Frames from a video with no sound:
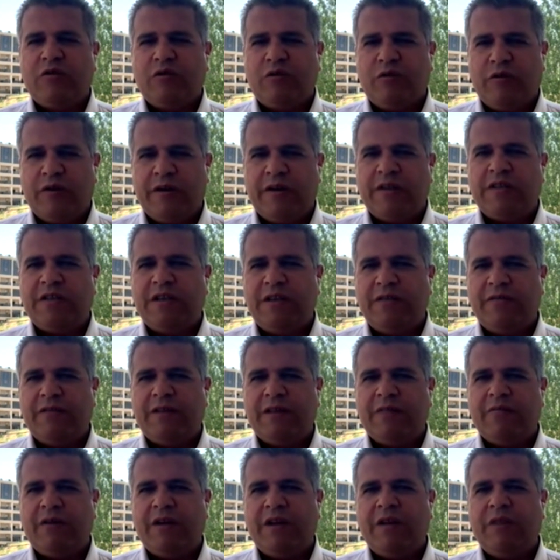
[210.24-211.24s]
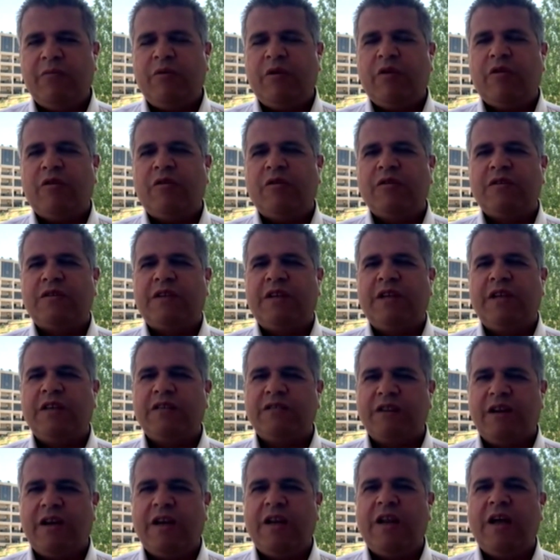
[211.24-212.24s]
uh, to receive the money because
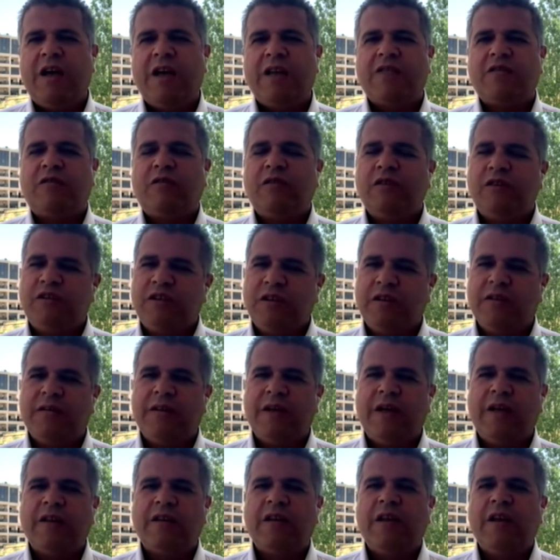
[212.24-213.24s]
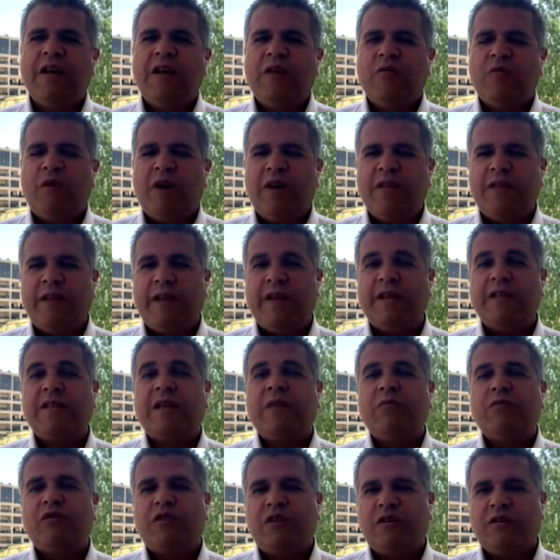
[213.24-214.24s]
Israel has conditioned that by
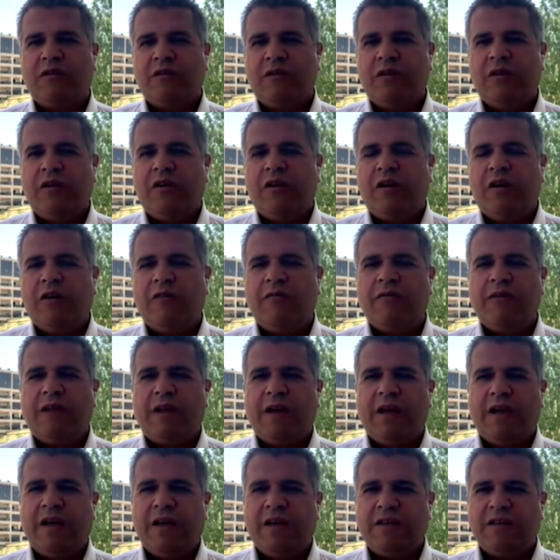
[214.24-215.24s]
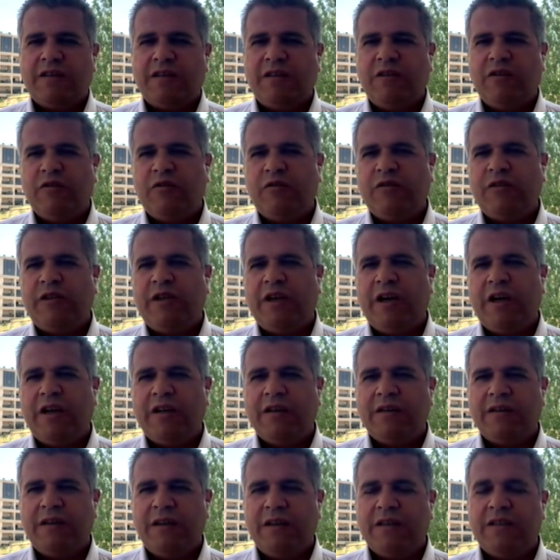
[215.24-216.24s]
the resumption of the uh,
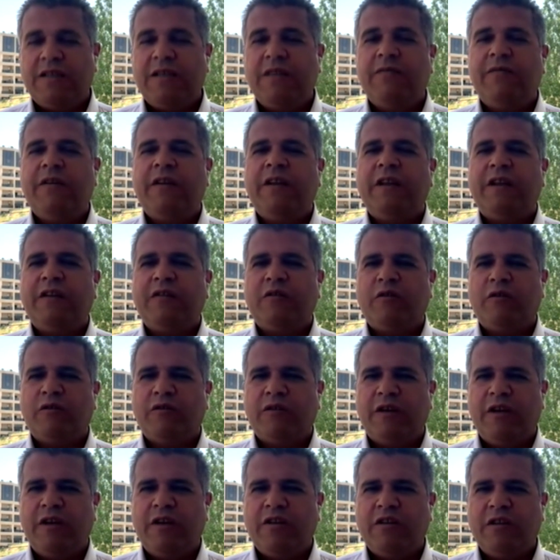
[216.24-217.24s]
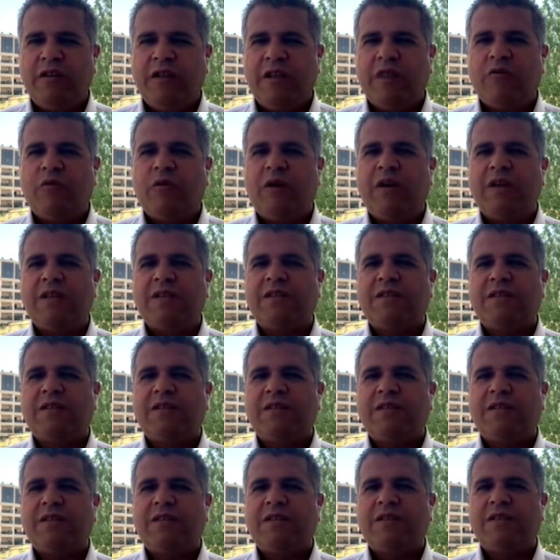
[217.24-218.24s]
security and uh, civilian coordination that
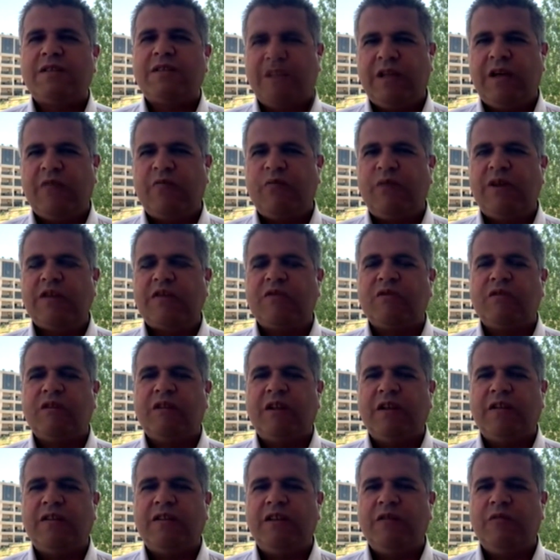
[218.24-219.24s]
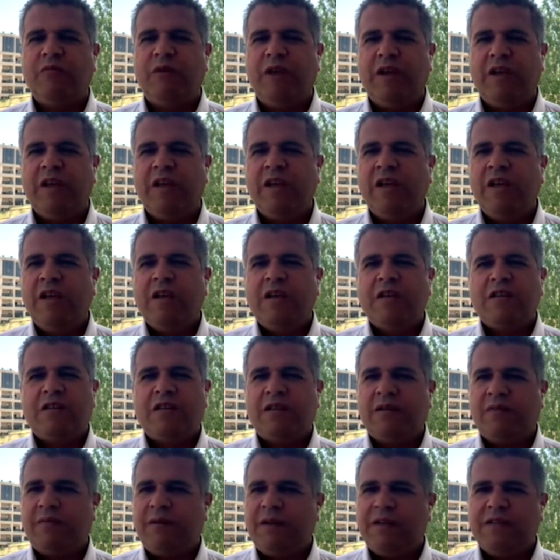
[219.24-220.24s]
was cut by President Abbas on nineteenth of May.
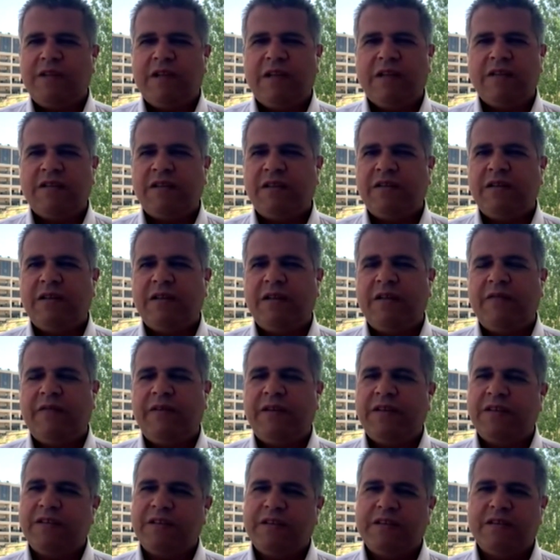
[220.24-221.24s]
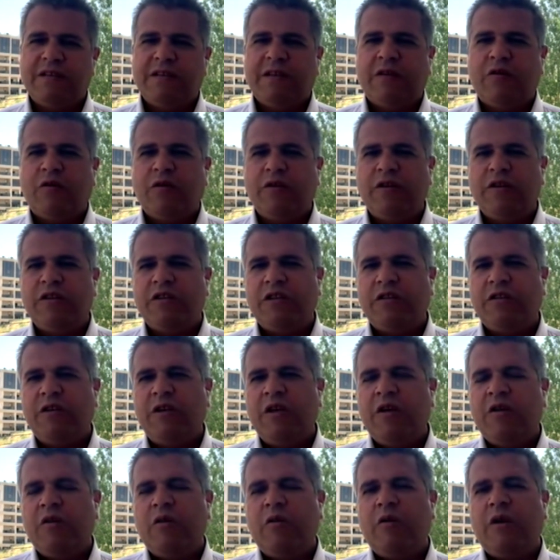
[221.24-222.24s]
So the Palestinians said, if it is, this is the
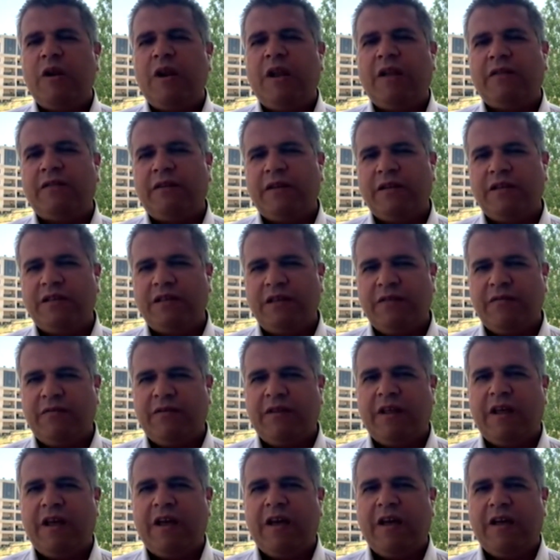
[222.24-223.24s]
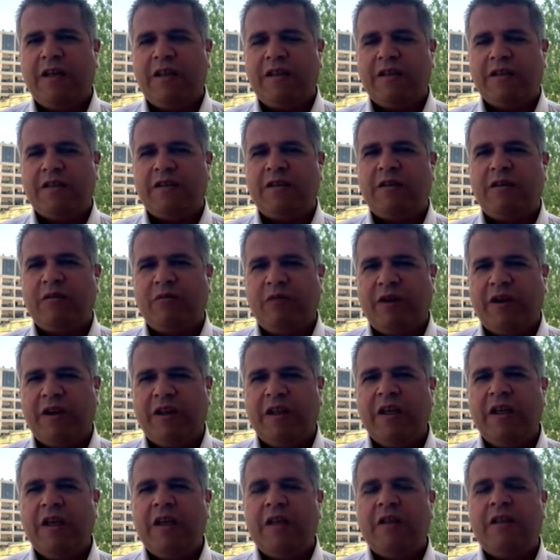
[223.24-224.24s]
condition, we will not receive the, uh, this uh,
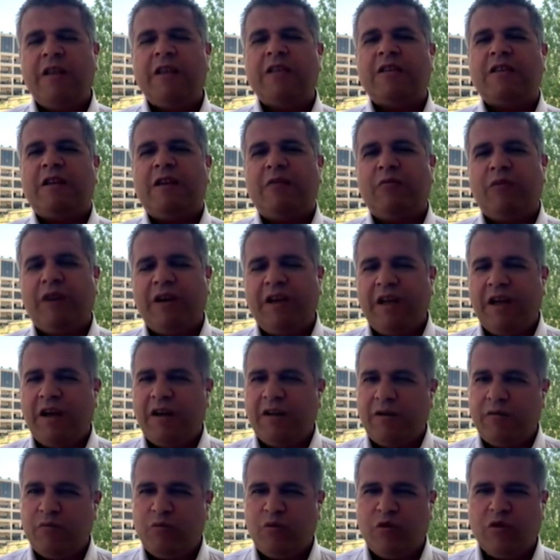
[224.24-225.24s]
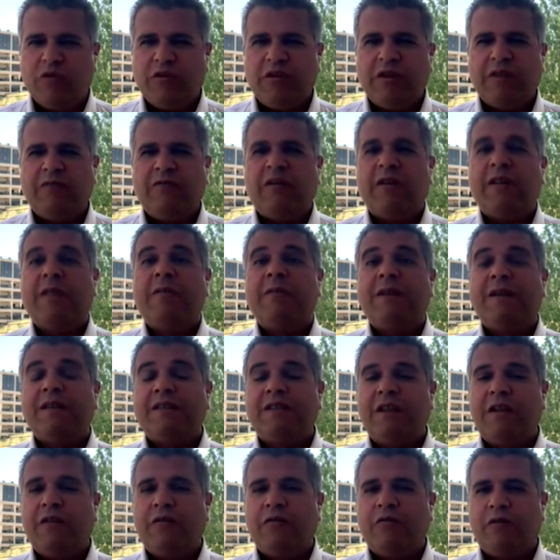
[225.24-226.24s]
money. These uh, money are important for
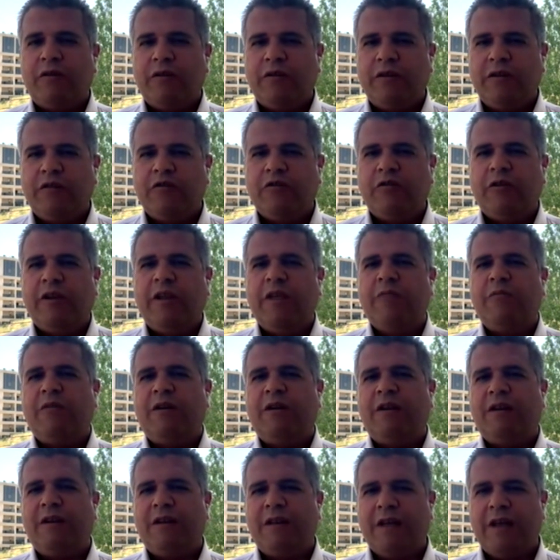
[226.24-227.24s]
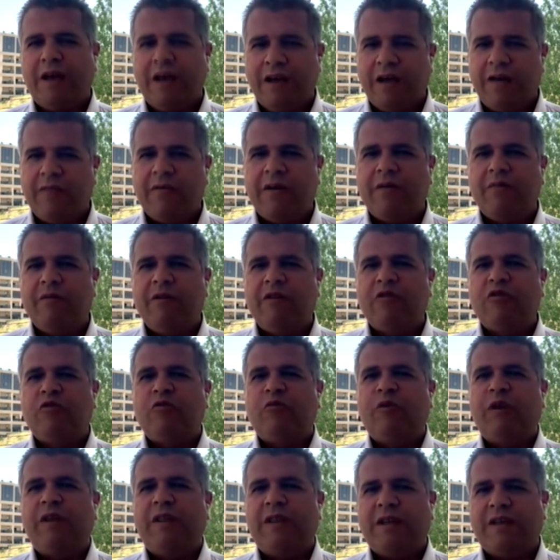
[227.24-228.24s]
the Palestinian Authority to enable the
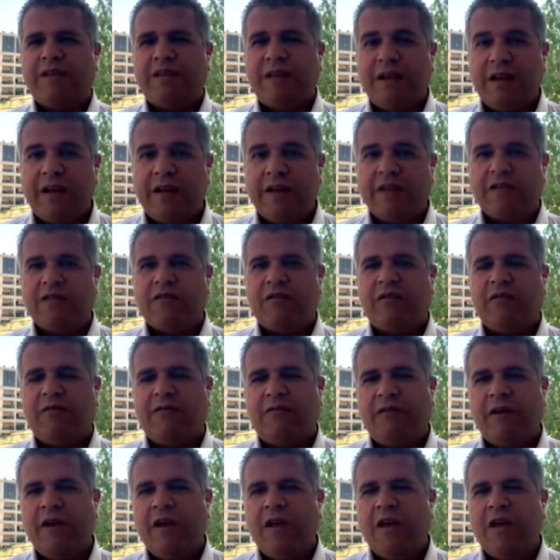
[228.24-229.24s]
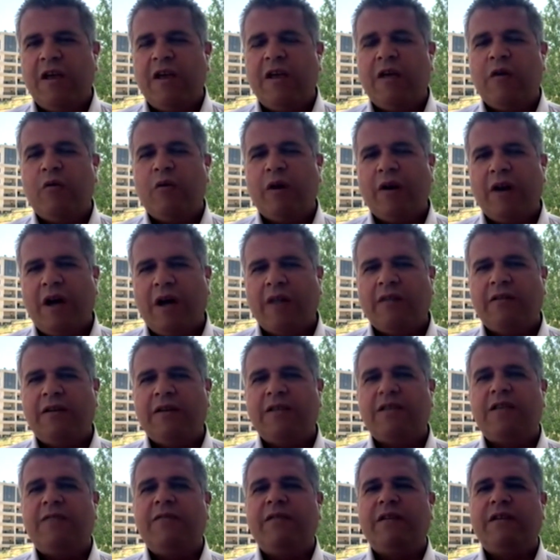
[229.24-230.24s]
government to pay the salaries of uh, one
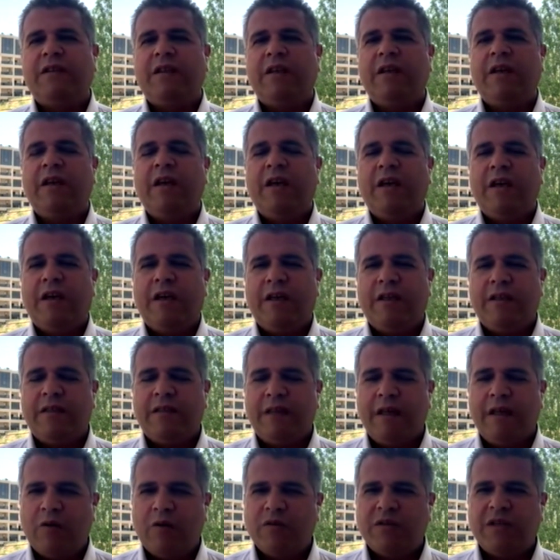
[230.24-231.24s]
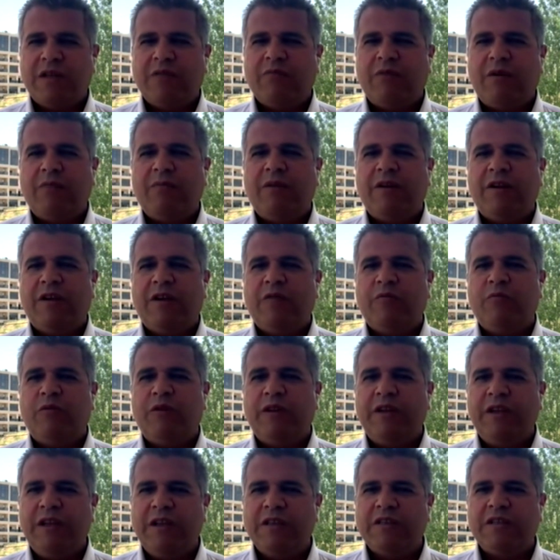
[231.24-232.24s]
hundred seventy thousand public
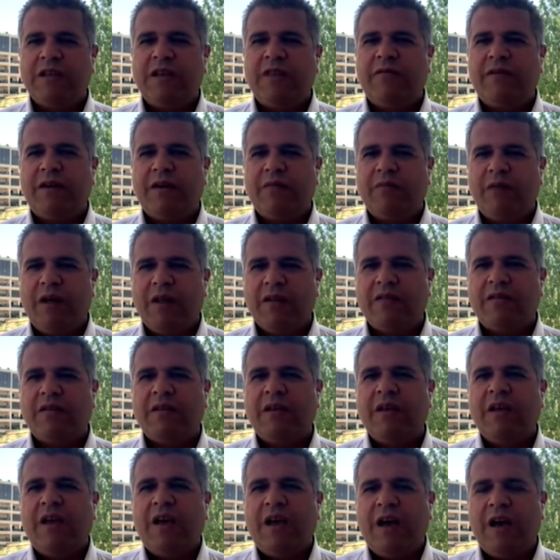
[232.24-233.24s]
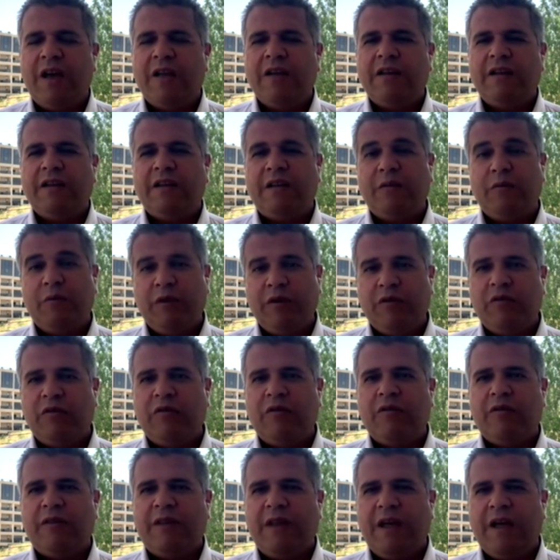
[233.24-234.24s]
employees every month, and it
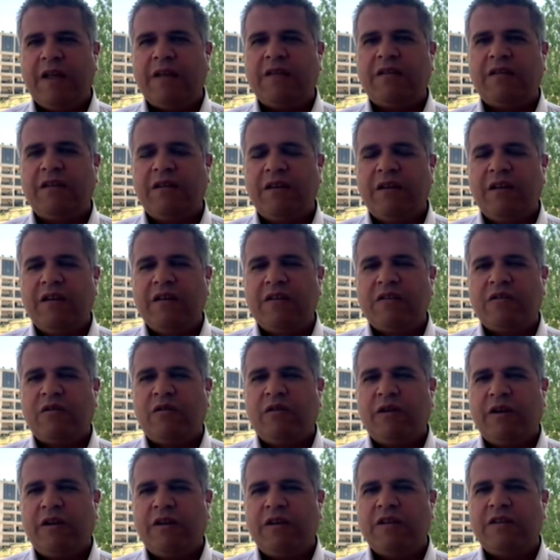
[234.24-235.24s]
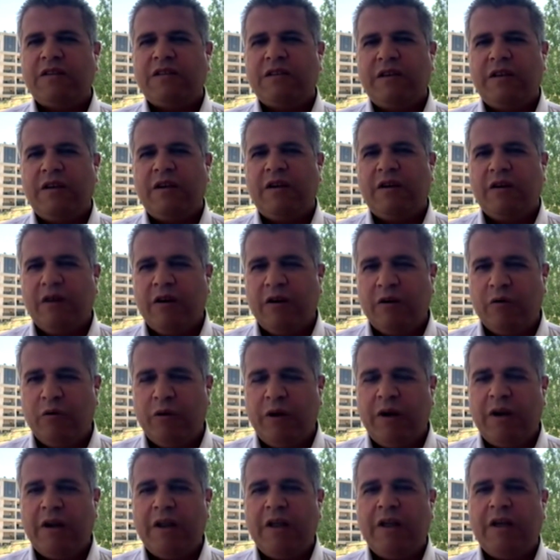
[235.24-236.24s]
depends on that. So it is
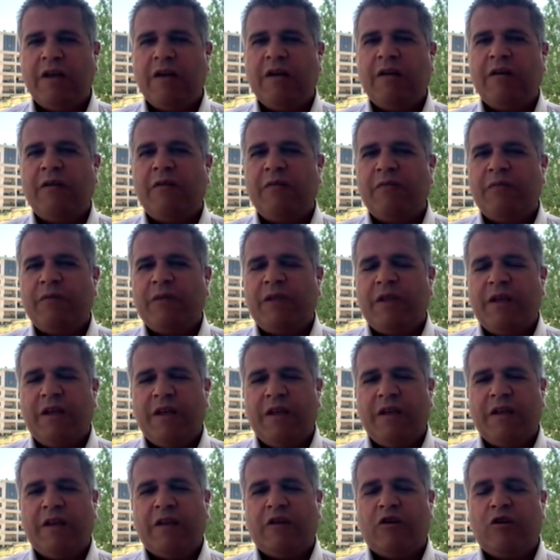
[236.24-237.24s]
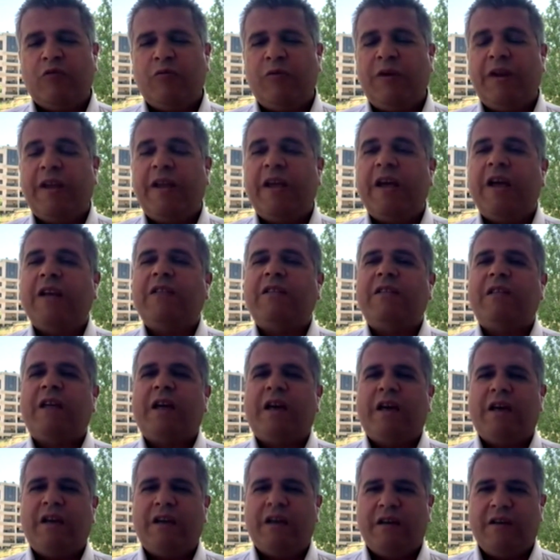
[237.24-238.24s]
uh, will uh, uh,
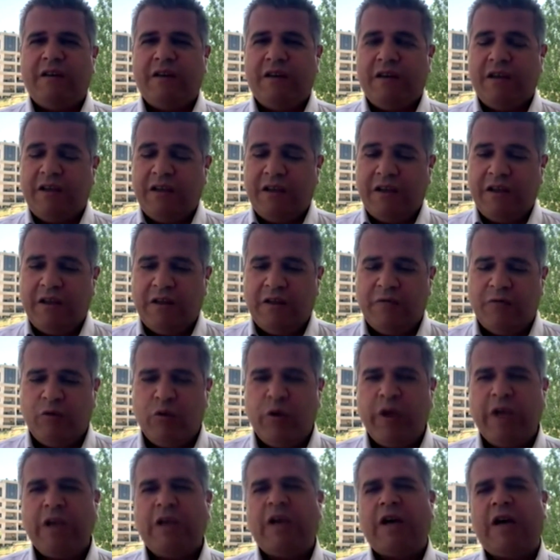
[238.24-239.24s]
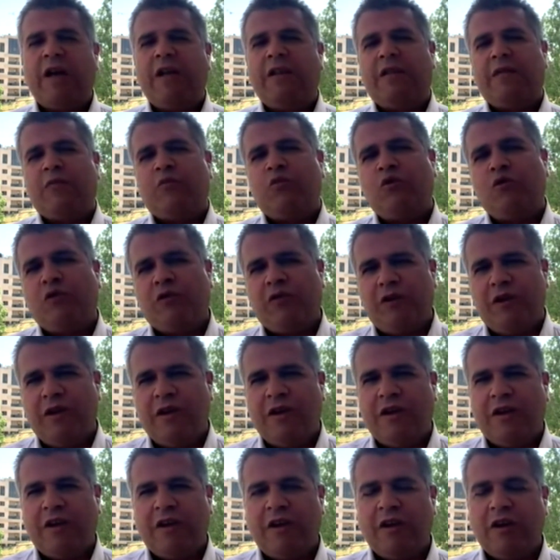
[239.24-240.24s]
complicate the uh, Uh, weak and the
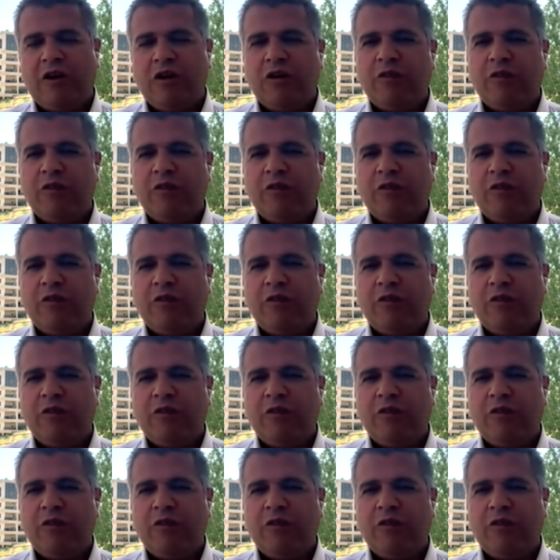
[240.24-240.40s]
poor uh,